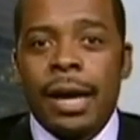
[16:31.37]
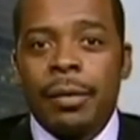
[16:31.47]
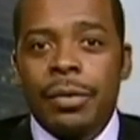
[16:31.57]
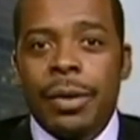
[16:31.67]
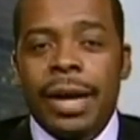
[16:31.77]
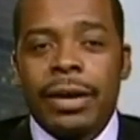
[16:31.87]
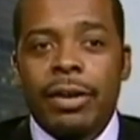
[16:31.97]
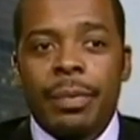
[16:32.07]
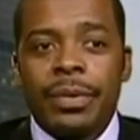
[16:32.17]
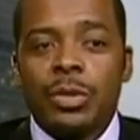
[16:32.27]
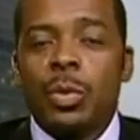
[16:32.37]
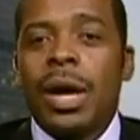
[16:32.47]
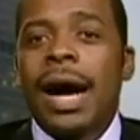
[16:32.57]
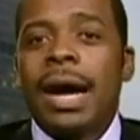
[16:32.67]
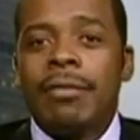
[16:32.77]
you had companies who are
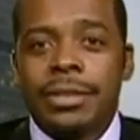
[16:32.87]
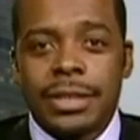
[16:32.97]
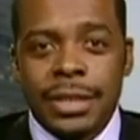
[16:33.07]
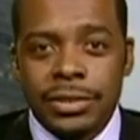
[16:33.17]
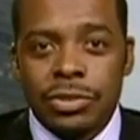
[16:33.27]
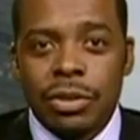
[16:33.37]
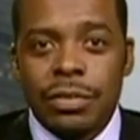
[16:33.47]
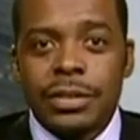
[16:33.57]
obviously insolvent,